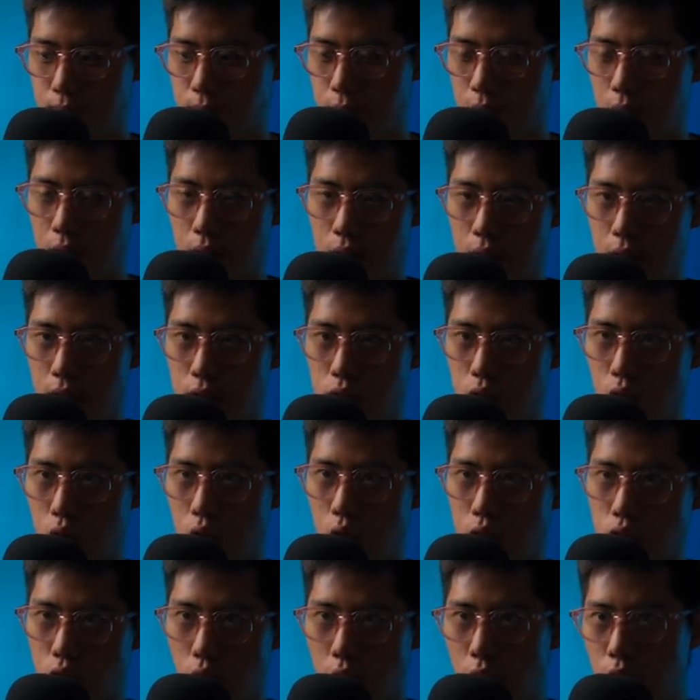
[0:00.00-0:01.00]

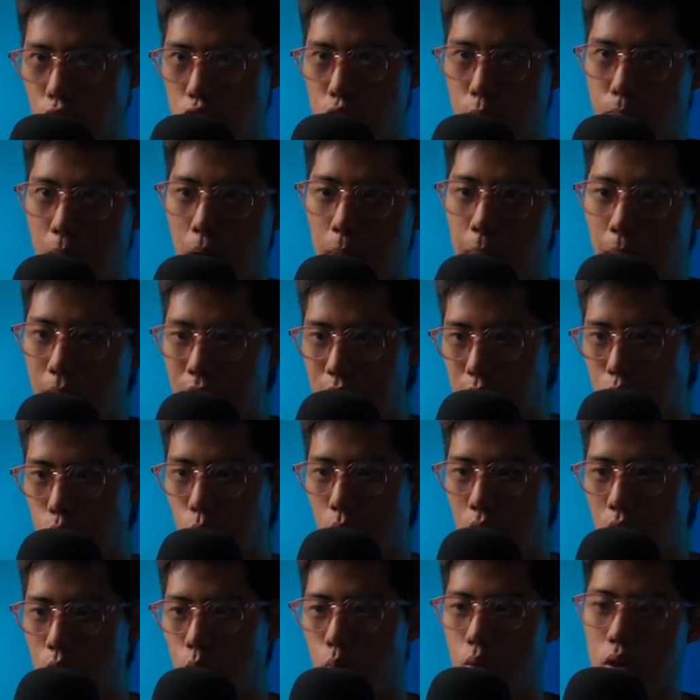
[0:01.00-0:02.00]
algebra by this
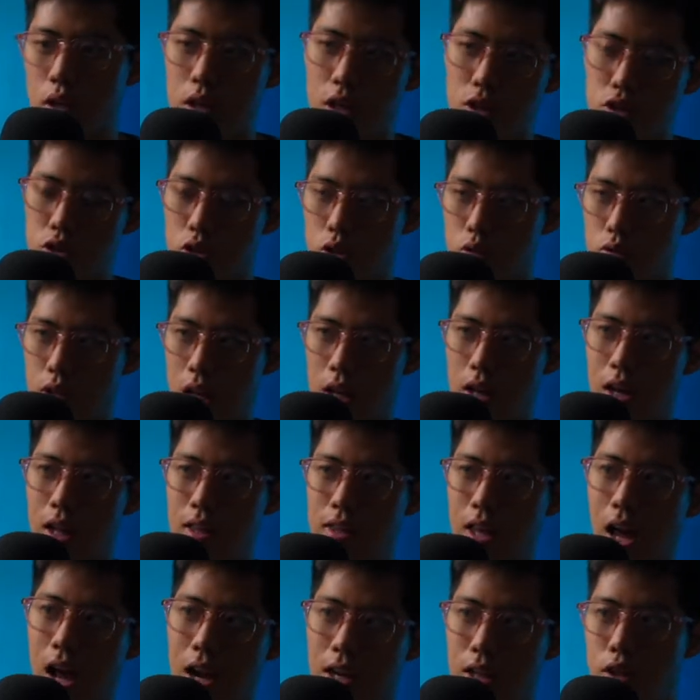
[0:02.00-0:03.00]
way, we introduce an
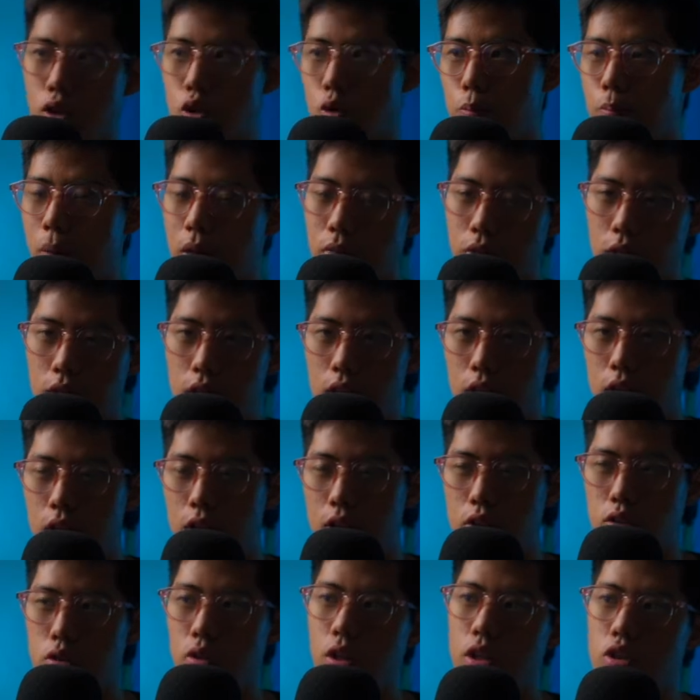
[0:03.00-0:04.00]
entirely new method.
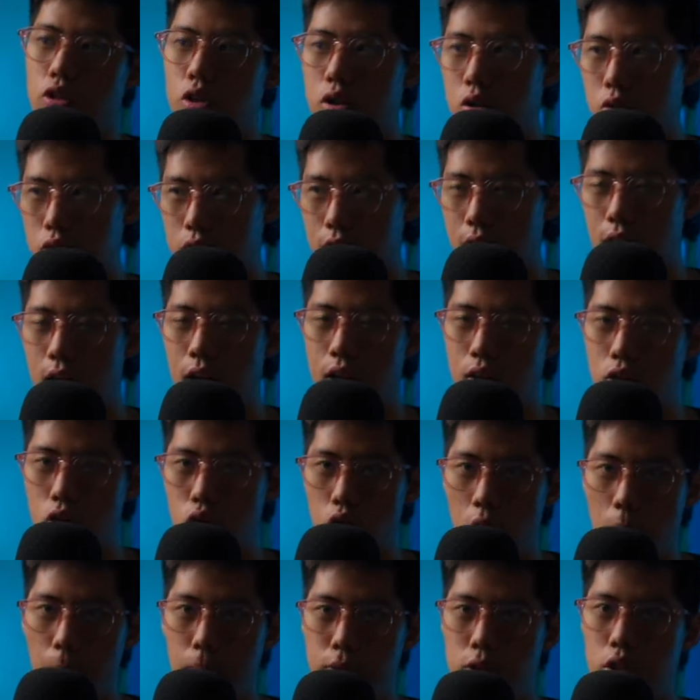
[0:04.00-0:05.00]
So introducing a
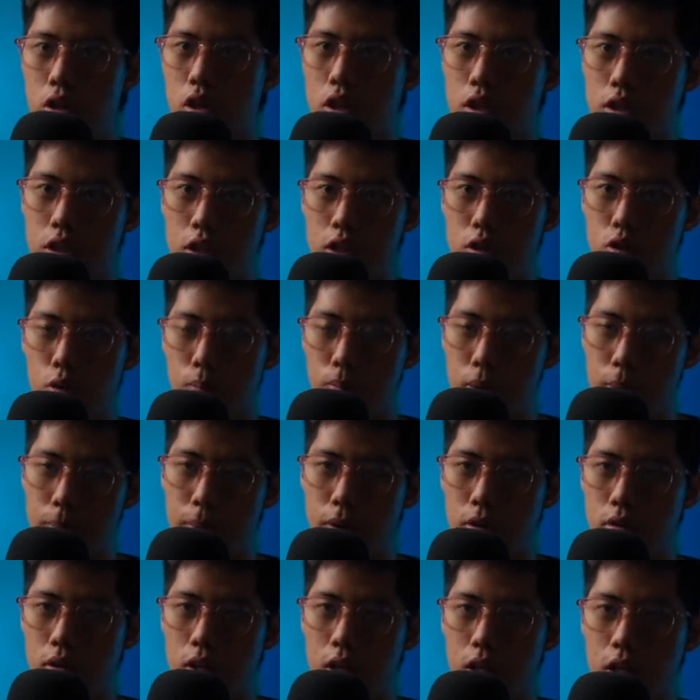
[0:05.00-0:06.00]
new opportunity to
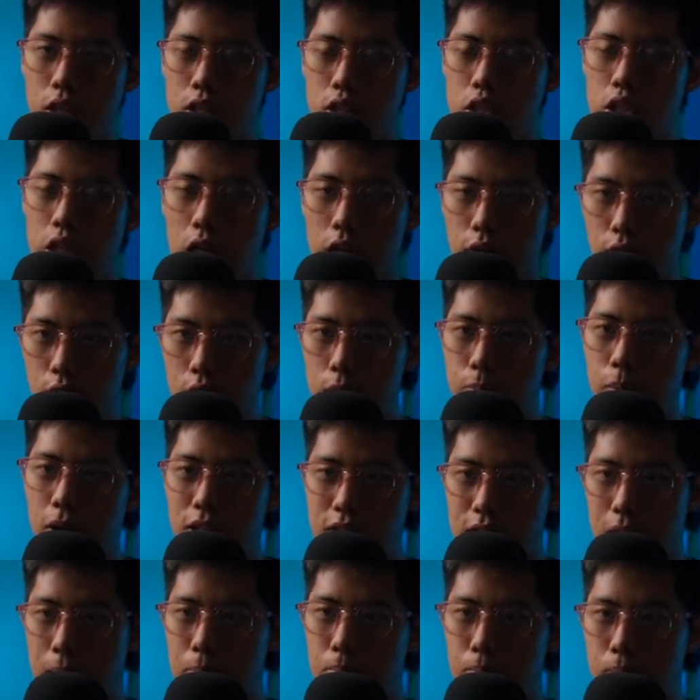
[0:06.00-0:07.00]
people generally
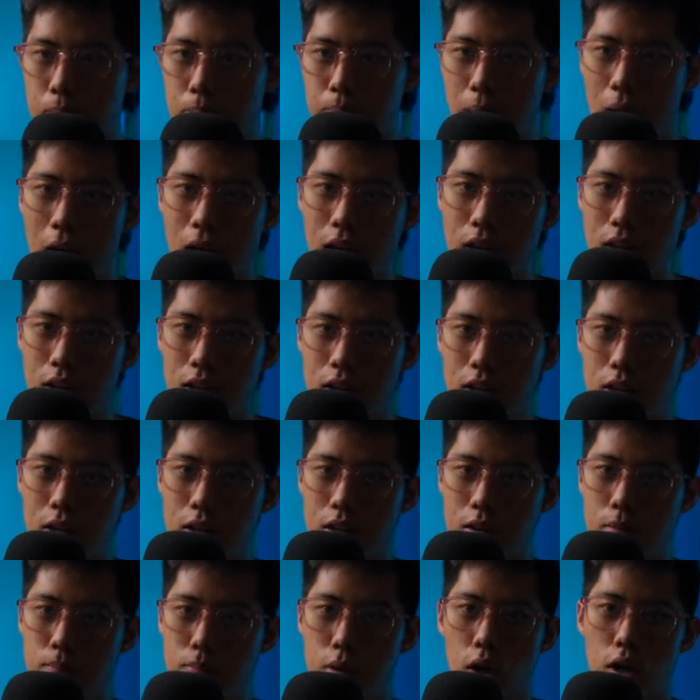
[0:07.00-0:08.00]
makes them buy,
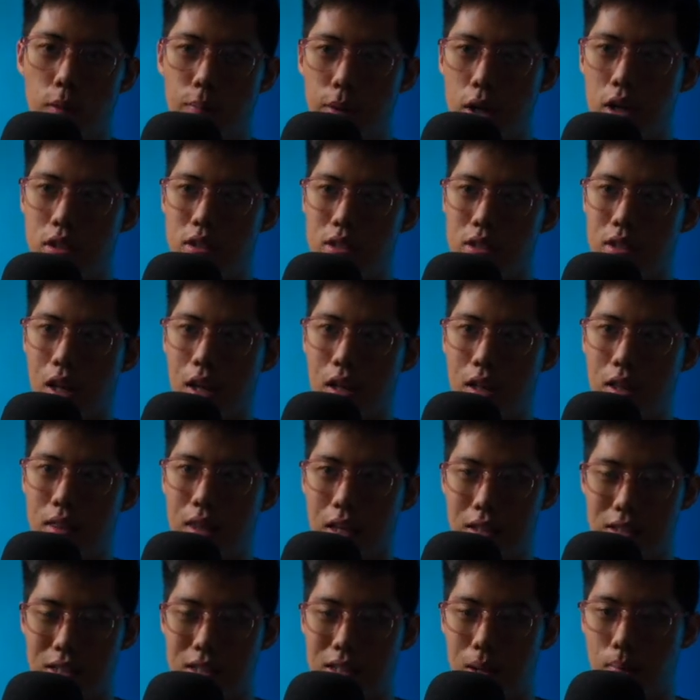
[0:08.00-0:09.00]
purely because like
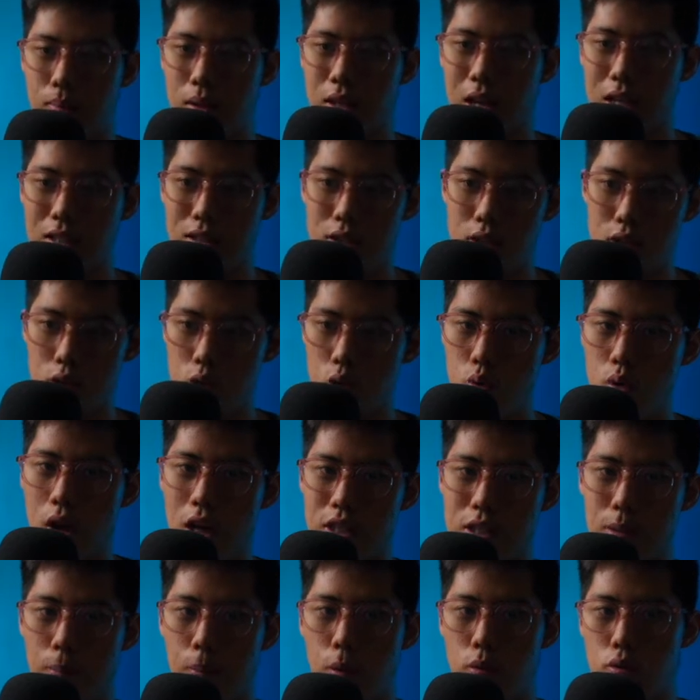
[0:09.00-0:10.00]
they see something as new
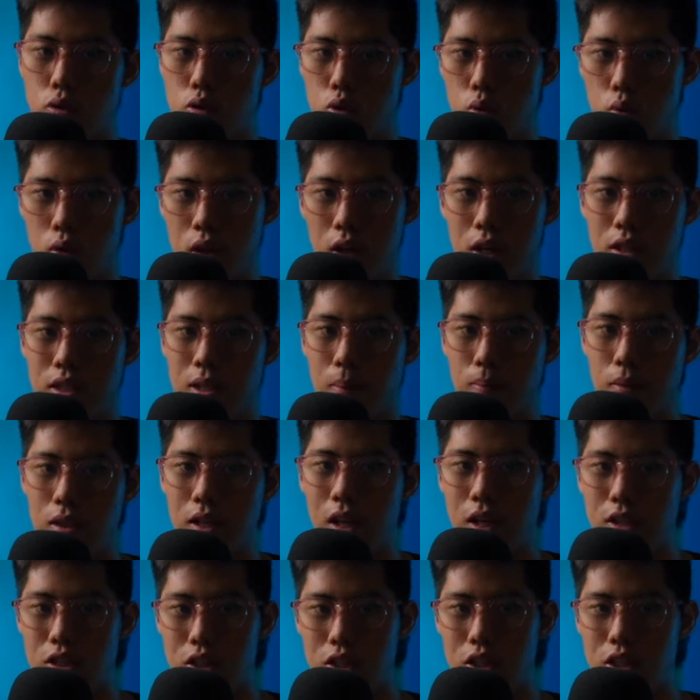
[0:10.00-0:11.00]
as opposed to something
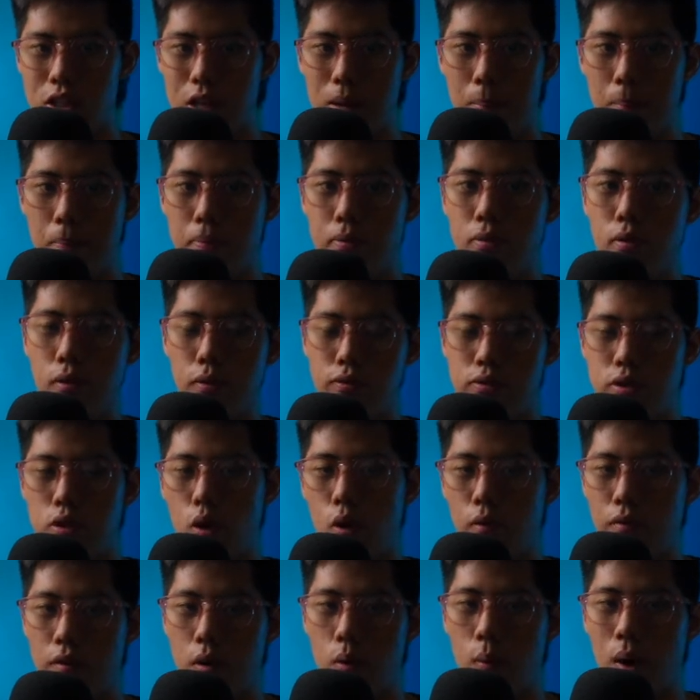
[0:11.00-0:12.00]
that just improves
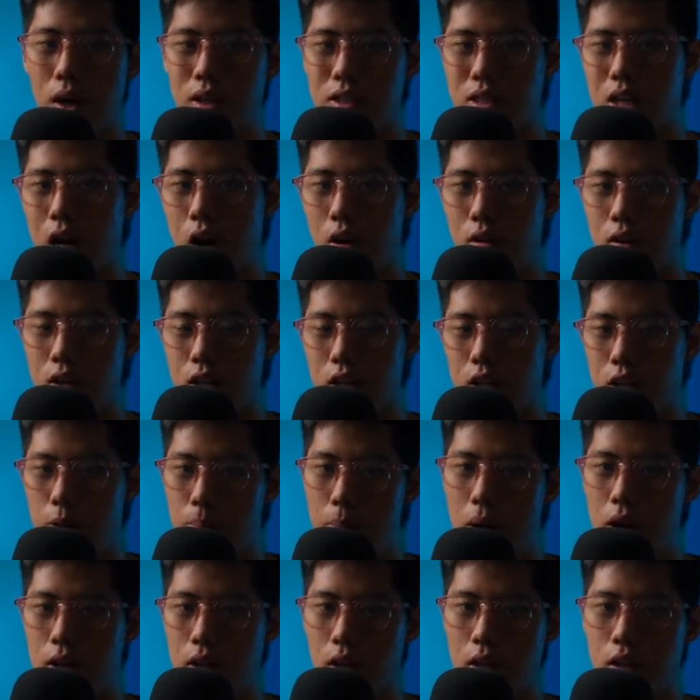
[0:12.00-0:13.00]
over what is currently in the
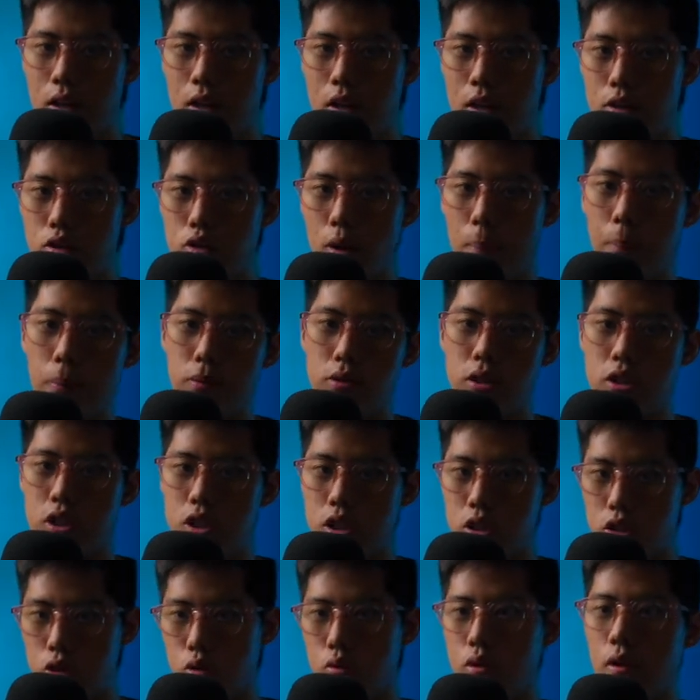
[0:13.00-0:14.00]
market. So it
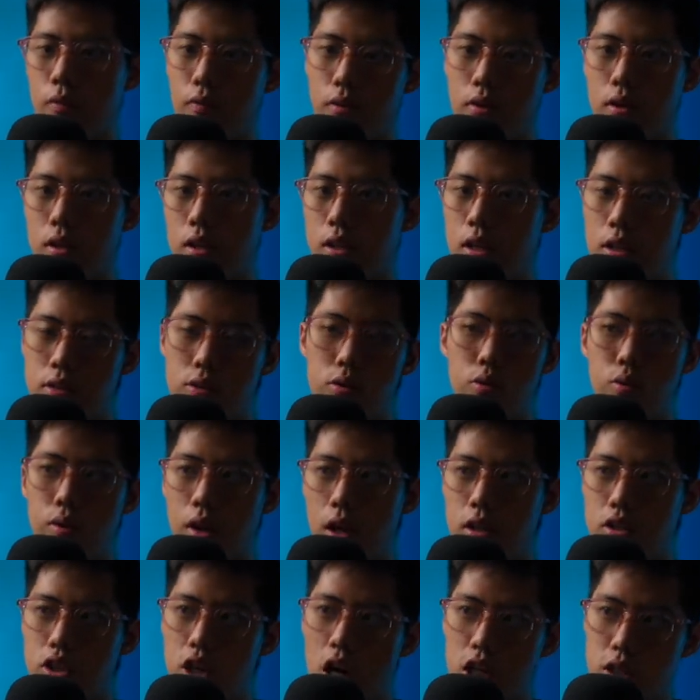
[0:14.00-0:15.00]
positions you differently, and so you
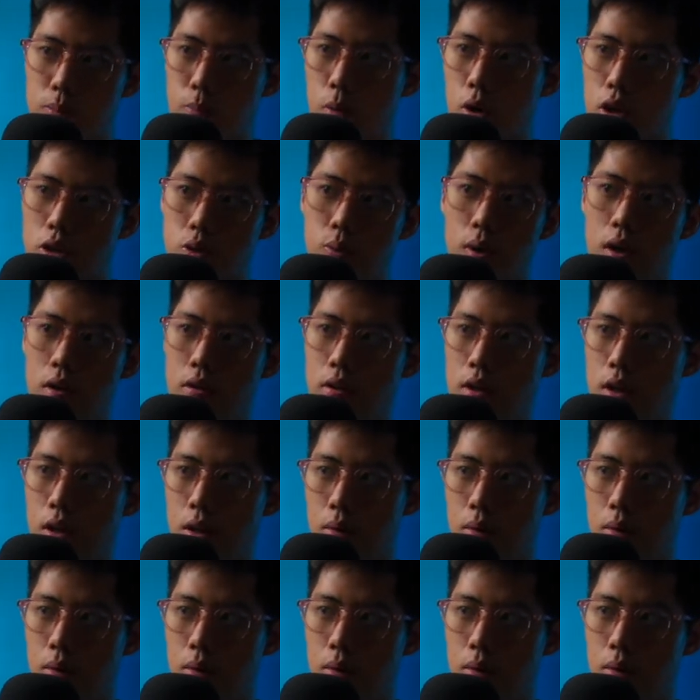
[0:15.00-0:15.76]
can charge more as well,